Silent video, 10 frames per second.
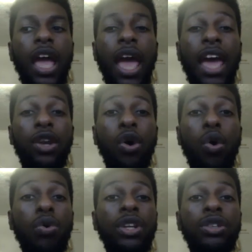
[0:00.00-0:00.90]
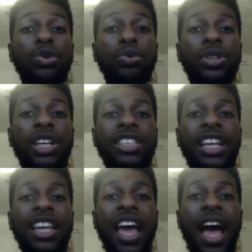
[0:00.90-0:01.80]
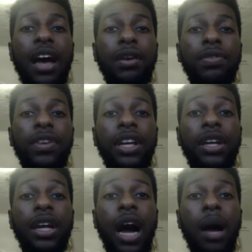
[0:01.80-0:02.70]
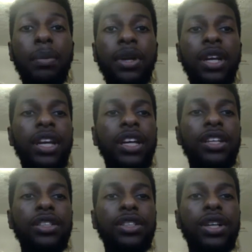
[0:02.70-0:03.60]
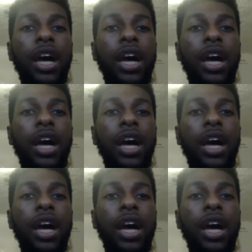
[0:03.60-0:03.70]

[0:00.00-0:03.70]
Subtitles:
And the only 2 things that they have in common is